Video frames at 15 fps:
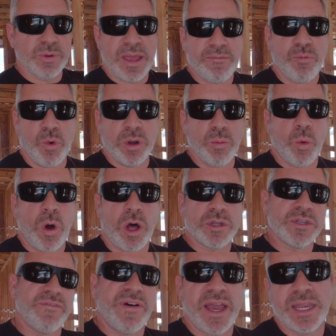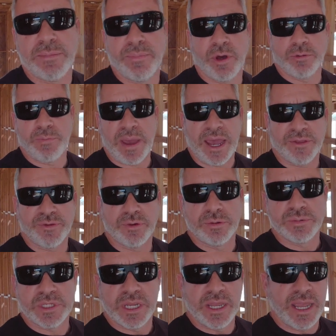we have one wall dividing both
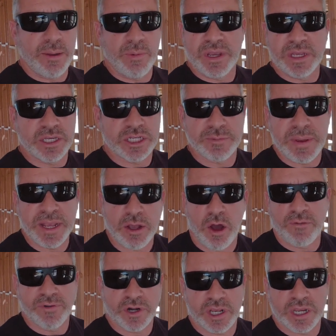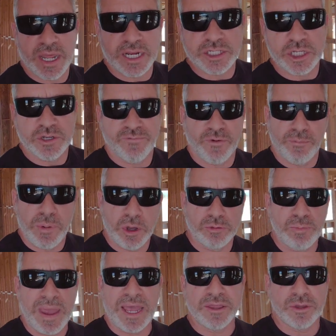bathrooms, and we can just make all of our connections for
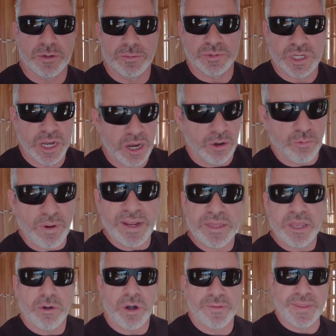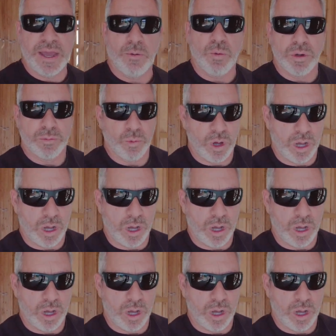both bathrooms right there on that one